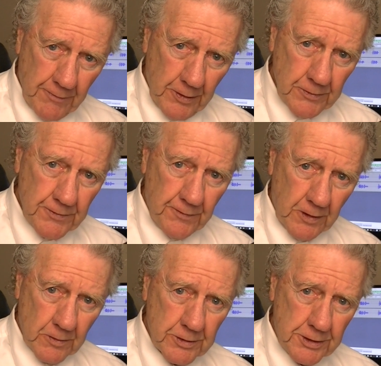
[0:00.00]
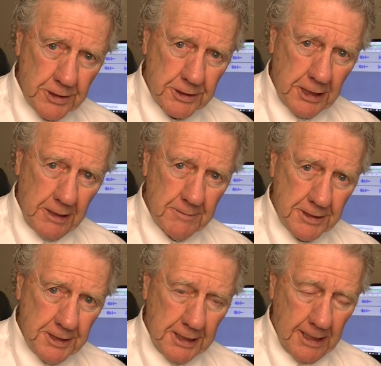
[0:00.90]
of those folks the same
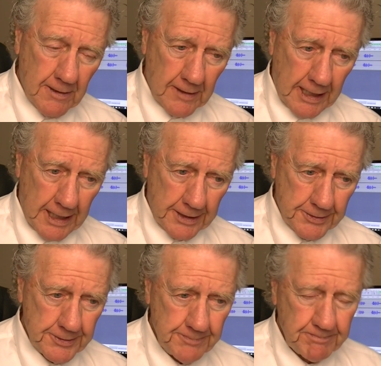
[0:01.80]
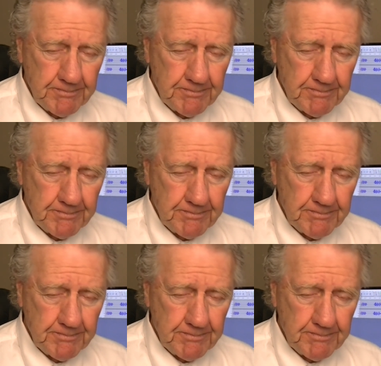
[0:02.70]
as the airlines.